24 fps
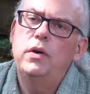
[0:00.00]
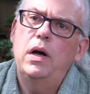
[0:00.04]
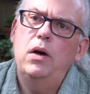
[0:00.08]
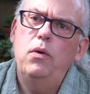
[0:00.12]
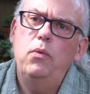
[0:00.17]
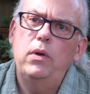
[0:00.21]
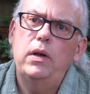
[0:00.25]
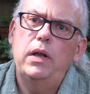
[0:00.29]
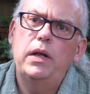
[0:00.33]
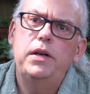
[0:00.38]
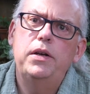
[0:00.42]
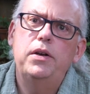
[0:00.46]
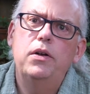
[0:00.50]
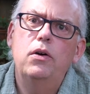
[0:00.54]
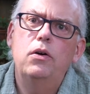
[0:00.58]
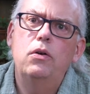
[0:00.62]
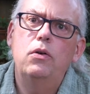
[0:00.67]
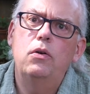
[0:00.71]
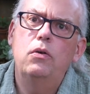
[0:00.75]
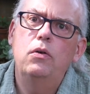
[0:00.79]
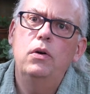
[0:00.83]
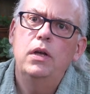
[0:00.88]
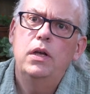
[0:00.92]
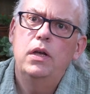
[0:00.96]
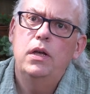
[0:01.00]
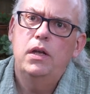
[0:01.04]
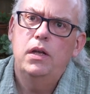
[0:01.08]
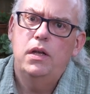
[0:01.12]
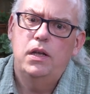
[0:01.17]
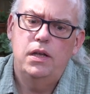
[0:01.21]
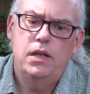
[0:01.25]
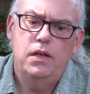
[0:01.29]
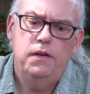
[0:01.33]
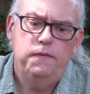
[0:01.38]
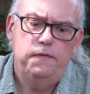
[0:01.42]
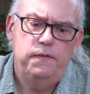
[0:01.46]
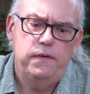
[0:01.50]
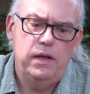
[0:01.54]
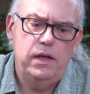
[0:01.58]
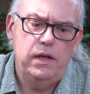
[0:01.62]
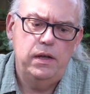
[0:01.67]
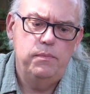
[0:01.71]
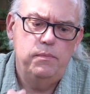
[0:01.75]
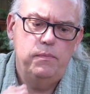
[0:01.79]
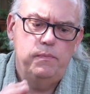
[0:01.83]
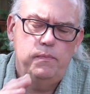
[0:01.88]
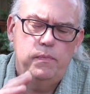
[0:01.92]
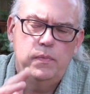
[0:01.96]
how will I know if
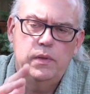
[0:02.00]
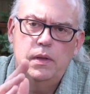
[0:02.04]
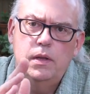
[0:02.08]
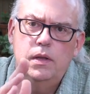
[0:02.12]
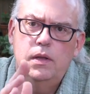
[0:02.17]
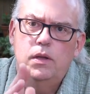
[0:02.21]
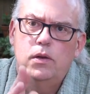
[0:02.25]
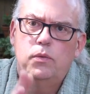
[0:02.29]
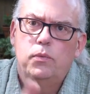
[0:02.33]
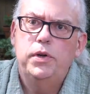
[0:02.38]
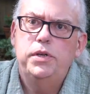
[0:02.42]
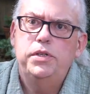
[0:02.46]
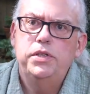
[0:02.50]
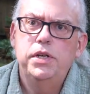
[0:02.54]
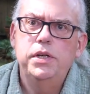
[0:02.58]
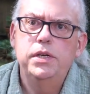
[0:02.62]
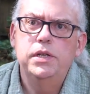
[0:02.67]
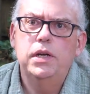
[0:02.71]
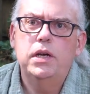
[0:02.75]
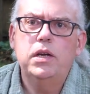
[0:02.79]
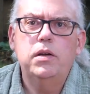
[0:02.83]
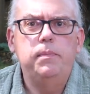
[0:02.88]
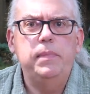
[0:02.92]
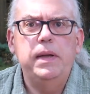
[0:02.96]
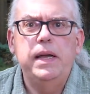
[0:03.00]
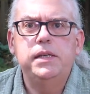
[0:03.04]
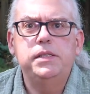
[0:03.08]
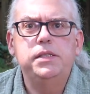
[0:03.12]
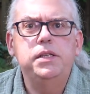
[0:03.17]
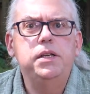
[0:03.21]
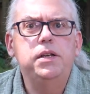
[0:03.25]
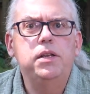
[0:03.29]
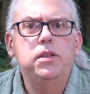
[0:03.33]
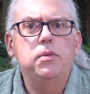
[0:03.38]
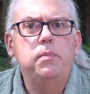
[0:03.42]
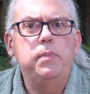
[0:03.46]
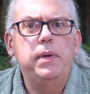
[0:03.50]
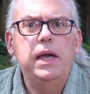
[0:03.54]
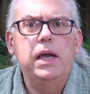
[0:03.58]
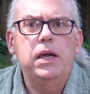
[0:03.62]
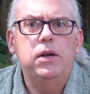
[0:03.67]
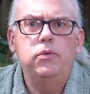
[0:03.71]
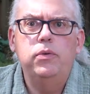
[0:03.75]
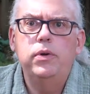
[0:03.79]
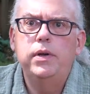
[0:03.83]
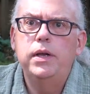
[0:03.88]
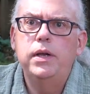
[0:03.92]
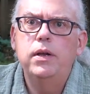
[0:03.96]
I'm reaching the capacity of the
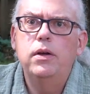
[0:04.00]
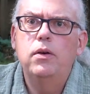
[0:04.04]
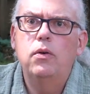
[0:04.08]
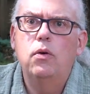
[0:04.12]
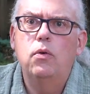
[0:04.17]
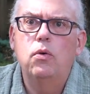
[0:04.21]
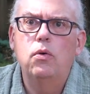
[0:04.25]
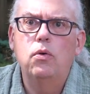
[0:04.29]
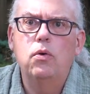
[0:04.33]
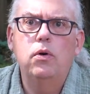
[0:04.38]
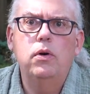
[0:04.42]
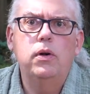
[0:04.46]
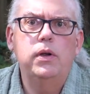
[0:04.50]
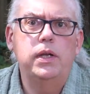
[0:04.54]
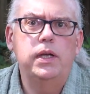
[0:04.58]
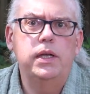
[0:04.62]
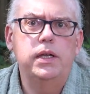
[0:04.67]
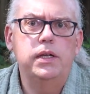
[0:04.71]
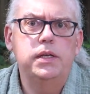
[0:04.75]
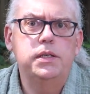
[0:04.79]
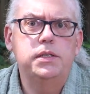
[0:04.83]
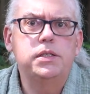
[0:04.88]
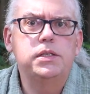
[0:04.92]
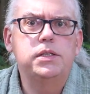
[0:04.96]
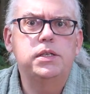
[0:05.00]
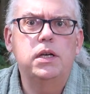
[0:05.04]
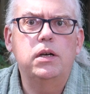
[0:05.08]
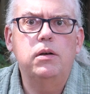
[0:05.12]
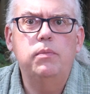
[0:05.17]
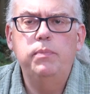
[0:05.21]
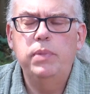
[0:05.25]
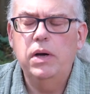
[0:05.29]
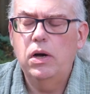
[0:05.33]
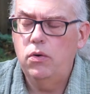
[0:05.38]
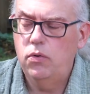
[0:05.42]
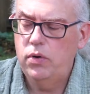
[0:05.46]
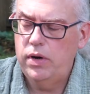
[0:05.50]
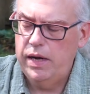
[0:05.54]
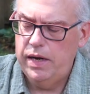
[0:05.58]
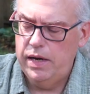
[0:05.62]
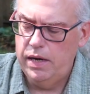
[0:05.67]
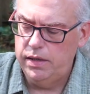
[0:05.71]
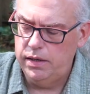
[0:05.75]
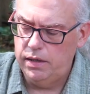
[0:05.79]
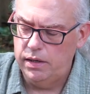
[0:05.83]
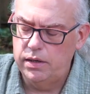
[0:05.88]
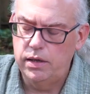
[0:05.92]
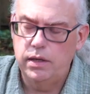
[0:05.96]
battery or its uh, power
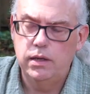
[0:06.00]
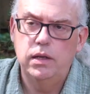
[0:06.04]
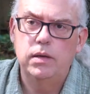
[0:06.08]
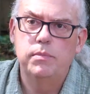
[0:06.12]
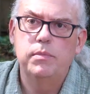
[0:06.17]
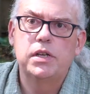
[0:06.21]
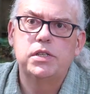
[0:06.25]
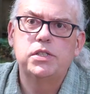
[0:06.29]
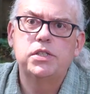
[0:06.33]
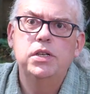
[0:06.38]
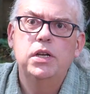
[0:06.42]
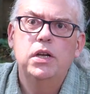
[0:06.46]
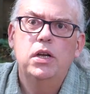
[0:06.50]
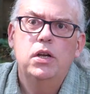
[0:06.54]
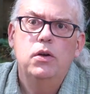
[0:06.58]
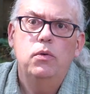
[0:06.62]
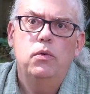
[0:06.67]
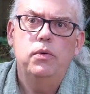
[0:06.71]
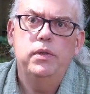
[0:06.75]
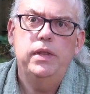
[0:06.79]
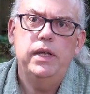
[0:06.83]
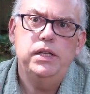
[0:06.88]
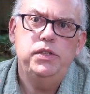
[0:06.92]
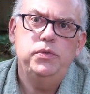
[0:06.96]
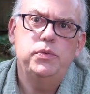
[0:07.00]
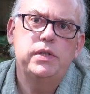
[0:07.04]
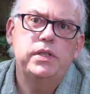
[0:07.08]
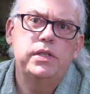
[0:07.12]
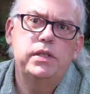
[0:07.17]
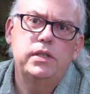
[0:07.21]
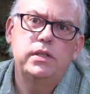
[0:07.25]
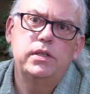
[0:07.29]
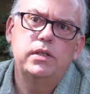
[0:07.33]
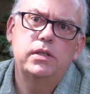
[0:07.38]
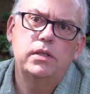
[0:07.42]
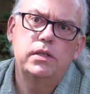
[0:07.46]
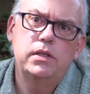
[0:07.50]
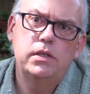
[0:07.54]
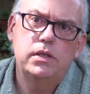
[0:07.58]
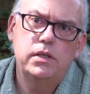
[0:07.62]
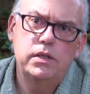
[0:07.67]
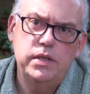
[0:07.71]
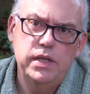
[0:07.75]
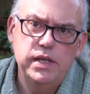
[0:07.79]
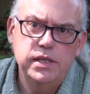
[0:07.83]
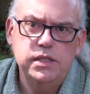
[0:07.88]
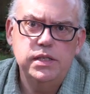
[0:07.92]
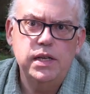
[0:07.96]
handling limits? Well, that's what
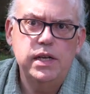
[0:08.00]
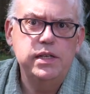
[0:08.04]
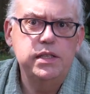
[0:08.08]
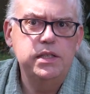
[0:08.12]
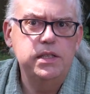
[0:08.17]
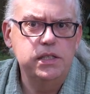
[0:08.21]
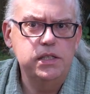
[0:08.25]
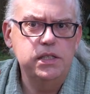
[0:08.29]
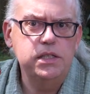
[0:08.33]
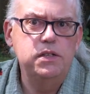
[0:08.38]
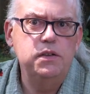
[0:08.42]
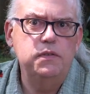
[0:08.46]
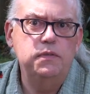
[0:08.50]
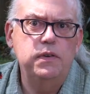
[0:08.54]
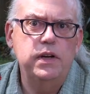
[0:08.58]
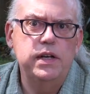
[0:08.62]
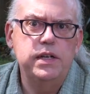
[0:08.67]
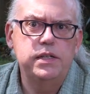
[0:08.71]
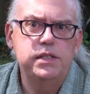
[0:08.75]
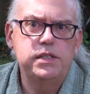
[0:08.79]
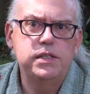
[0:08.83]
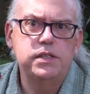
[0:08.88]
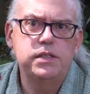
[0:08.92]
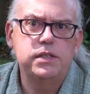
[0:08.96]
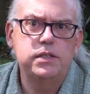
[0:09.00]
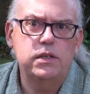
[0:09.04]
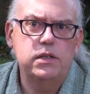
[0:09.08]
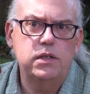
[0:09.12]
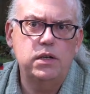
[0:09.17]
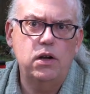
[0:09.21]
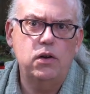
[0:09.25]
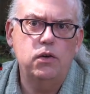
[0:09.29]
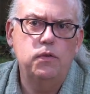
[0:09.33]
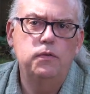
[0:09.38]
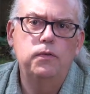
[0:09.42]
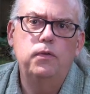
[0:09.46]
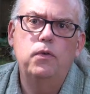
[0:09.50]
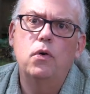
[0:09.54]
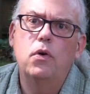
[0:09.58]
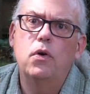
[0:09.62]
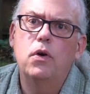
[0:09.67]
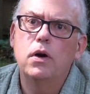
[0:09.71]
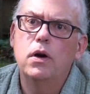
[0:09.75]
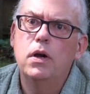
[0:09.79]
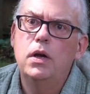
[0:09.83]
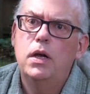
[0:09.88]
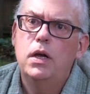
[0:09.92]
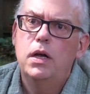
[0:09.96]
things like this device are
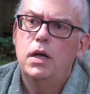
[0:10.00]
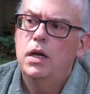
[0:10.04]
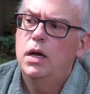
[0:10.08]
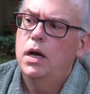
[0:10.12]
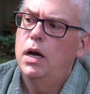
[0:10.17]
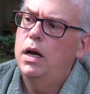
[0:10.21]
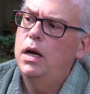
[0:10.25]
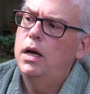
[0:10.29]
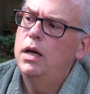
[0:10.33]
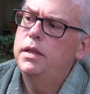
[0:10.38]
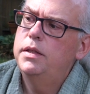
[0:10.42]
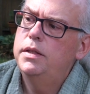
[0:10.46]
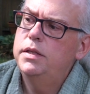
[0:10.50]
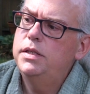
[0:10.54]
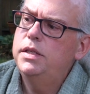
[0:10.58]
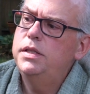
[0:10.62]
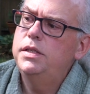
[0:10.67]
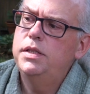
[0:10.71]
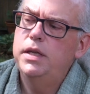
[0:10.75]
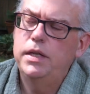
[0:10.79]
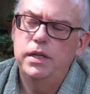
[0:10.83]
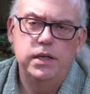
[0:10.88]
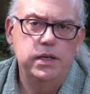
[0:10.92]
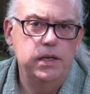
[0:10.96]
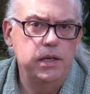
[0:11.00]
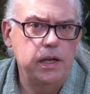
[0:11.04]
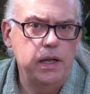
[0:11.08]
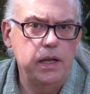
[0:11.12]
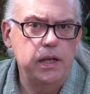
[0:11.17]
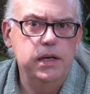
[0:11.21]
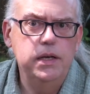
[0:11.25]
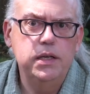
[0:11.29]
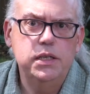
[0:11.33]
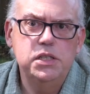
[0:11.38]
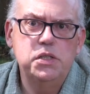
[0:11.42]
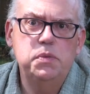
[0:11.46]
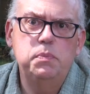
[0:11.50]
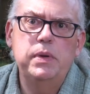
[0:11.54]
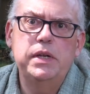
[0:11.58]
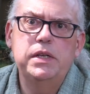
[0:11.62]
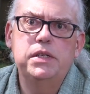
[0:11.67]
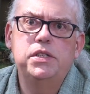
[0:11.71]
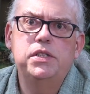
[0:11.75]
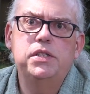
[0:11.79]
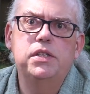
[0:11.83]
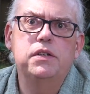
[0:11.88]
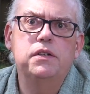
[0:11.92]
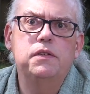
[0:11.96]
for. Uh, this is an
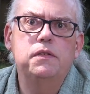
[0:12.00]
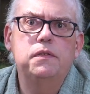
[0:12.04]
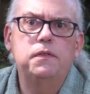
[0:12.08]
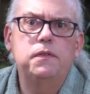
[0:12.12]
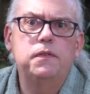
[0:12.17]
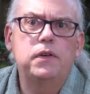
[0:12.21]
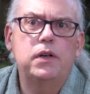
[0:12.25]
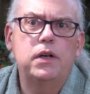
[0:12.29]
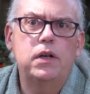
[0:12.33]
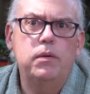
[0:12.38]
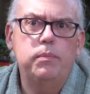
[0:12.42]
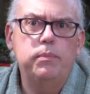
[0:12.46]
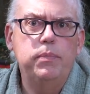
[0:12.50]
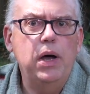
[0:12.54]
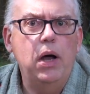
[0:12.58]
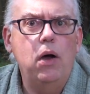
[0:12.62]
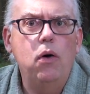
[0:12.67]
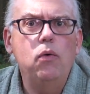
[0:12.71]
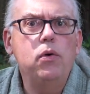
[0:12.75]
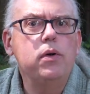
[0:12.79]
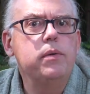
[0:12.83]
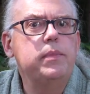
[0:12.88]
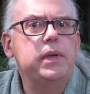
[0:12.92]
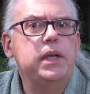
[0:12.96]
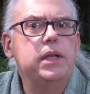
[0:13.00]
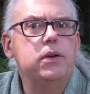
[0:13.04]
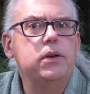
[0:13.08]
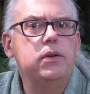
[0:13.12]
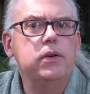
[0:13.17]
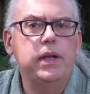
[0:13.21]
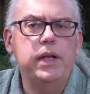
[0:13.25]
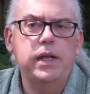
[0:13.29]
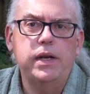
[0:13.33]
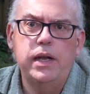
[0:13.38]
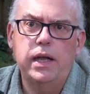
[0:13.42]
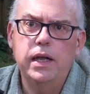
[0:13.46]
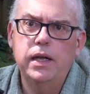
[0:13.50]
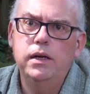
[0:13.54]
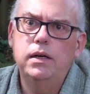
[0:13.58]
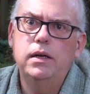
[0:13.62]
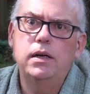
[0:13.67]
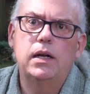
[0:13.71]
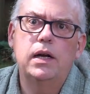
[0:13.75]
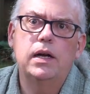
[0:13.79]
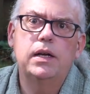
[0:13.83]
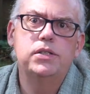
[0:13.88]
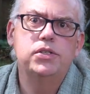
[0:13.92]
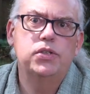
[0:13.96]
inexpensive uh, power meter and
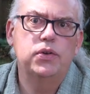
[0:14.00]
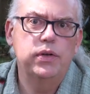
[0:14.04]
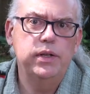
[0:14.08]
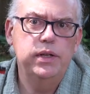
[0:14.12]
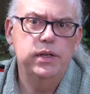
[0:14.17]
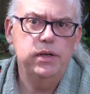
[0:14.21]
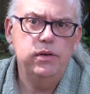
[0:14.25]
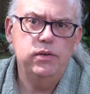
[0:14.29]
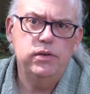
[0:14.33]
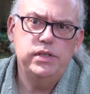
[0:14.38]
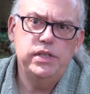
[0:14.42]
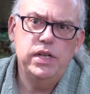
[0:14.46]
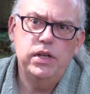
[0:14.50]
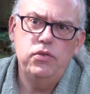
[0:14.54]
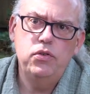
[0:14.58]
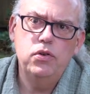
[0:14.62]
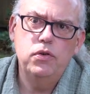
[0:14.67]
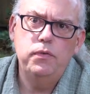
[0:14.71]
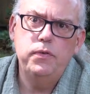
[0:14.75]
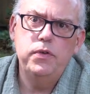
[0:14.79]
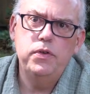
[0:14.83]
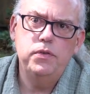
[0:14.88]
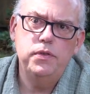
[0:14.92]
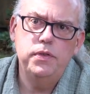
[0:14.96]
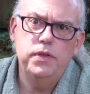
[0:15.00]
analyzer, and it'll tell you a few